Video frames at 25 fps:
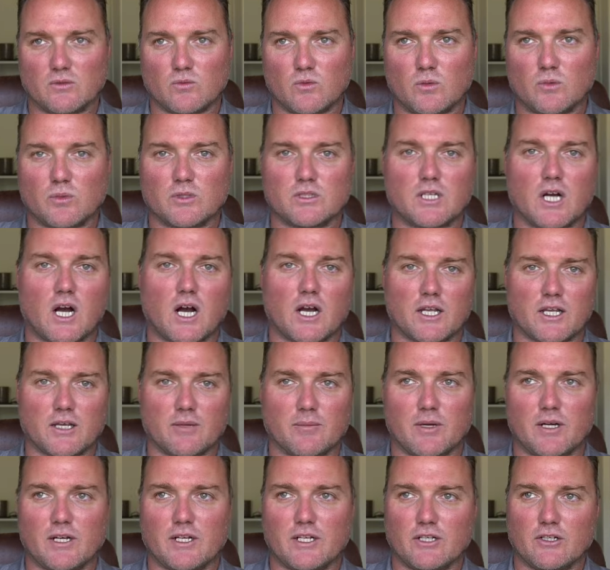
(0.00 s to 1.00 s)
what we're talking
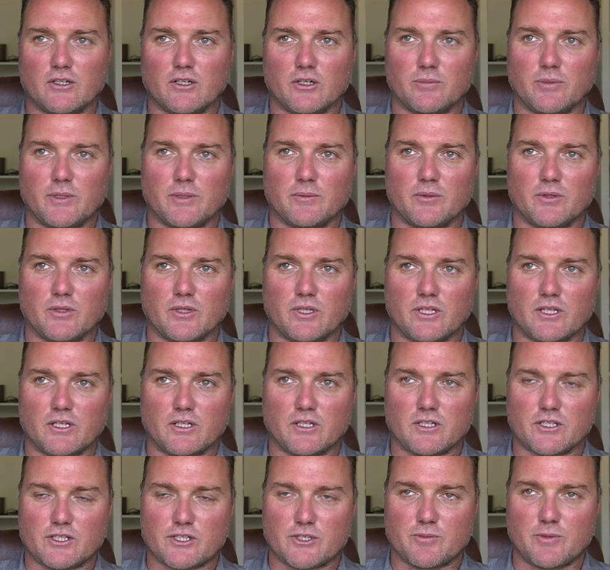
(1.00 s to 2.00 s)
about here are people that
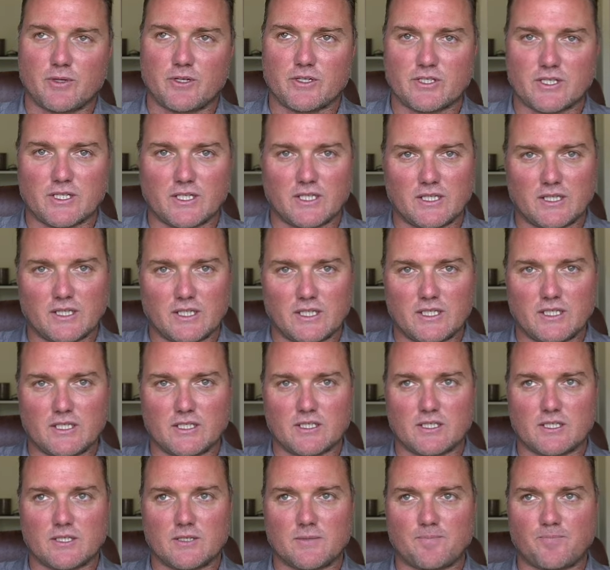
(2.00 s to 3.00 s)
are experiencing
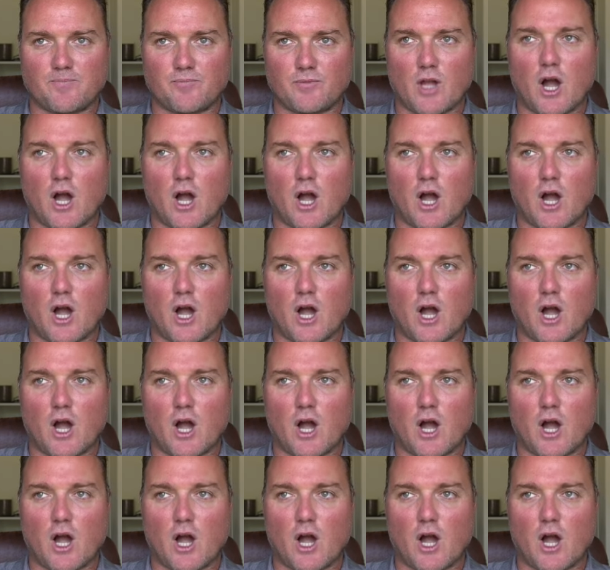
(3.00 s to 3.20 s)
these